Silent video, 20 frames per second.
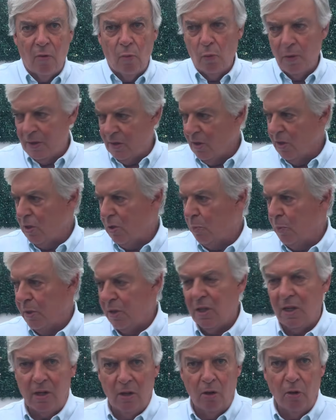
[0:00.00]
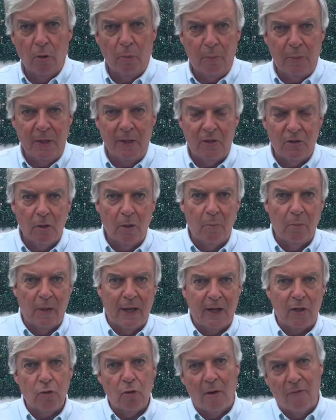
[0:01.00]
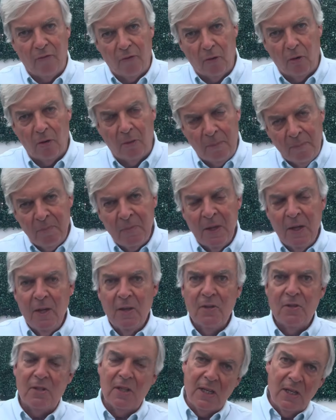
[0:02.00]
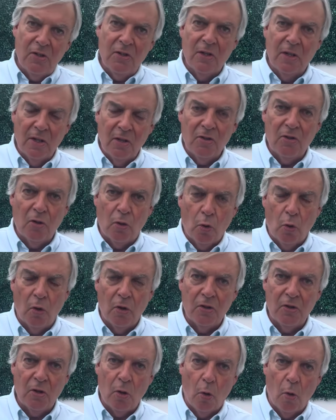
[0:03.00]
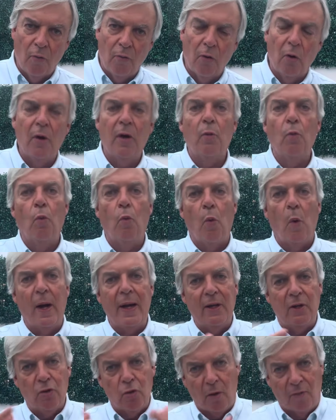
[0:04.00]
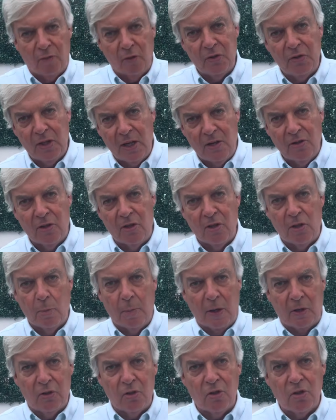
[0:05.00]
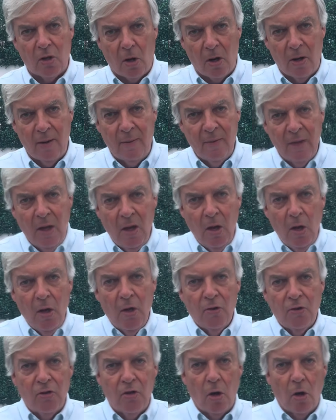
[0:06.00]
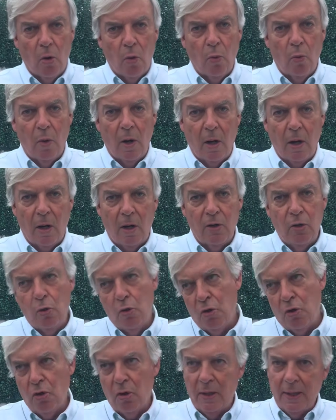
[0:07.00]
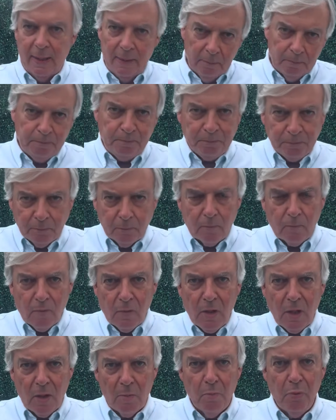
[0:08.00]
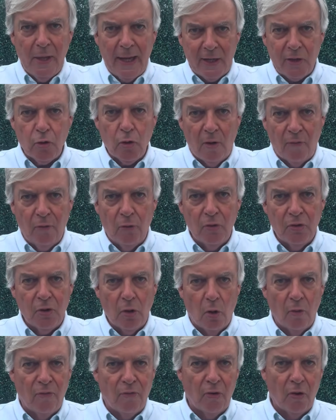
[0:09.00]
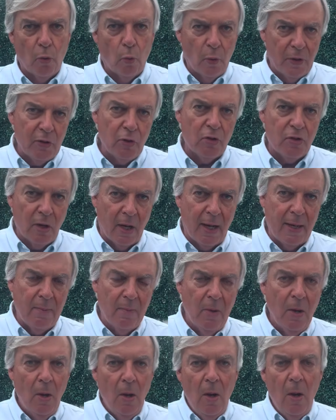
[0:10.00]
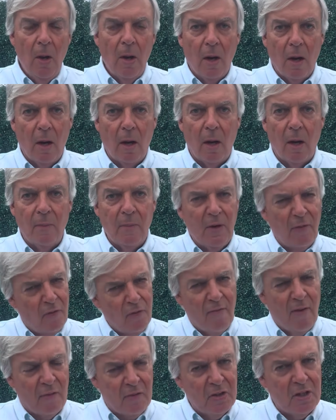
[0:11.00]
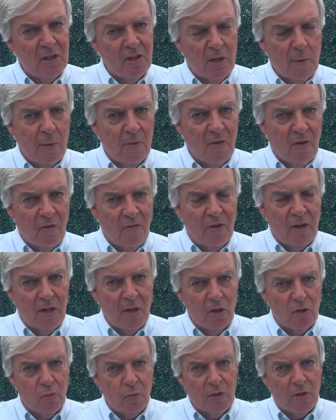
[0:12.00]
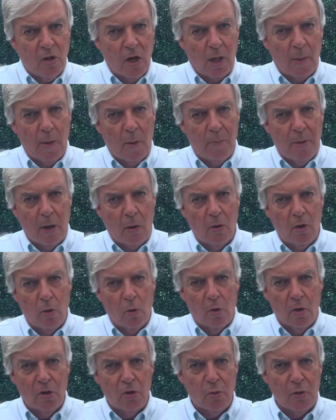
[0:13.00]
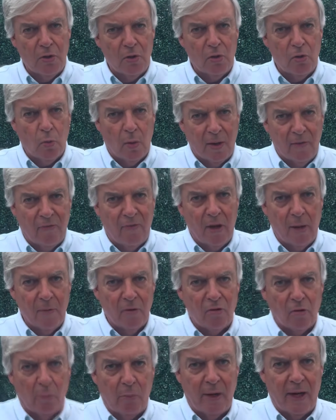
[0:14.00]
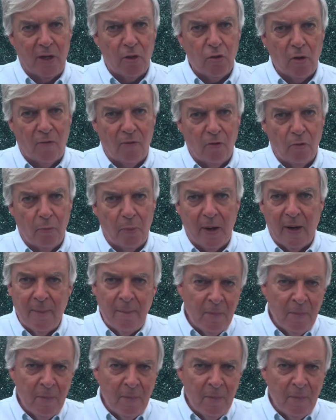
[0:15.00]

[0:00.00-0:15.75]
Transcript: with this particular pizza. Black truffle season is of course over and white truffle season is about to start. So usually black truffles are for the winter time. If you've ever seen some of our videos, we talk about Perigord, which is quite famous for black truffle, but